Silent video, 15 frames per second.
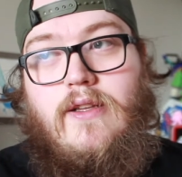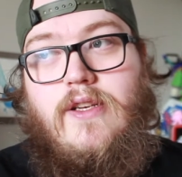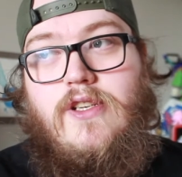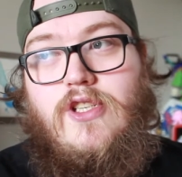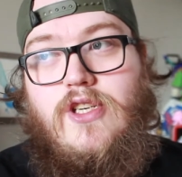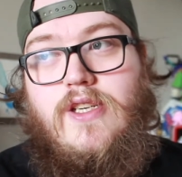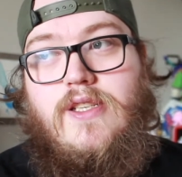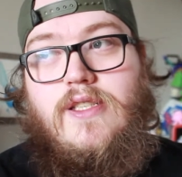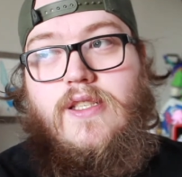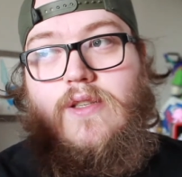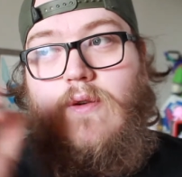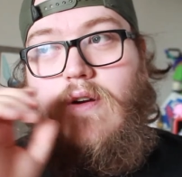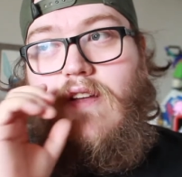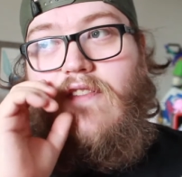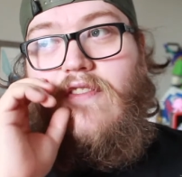is just
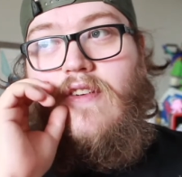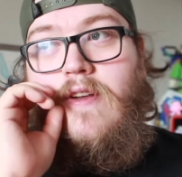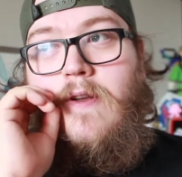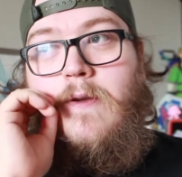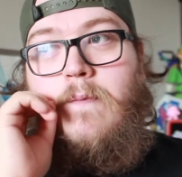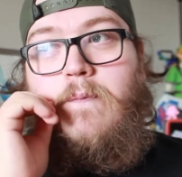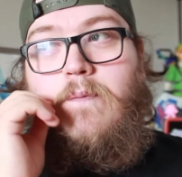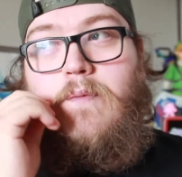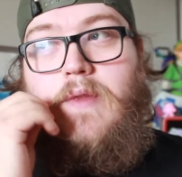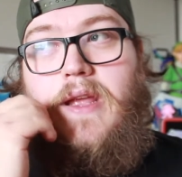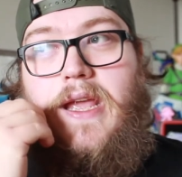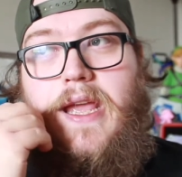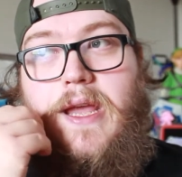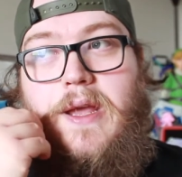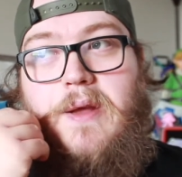sort of
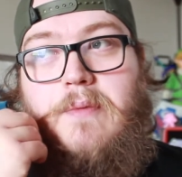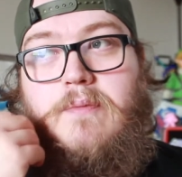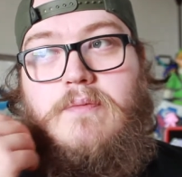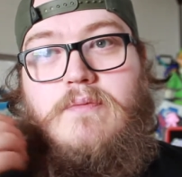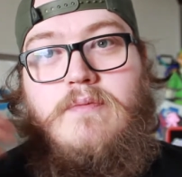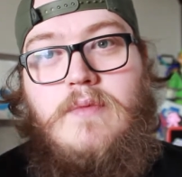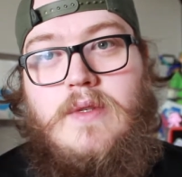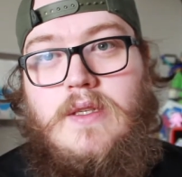him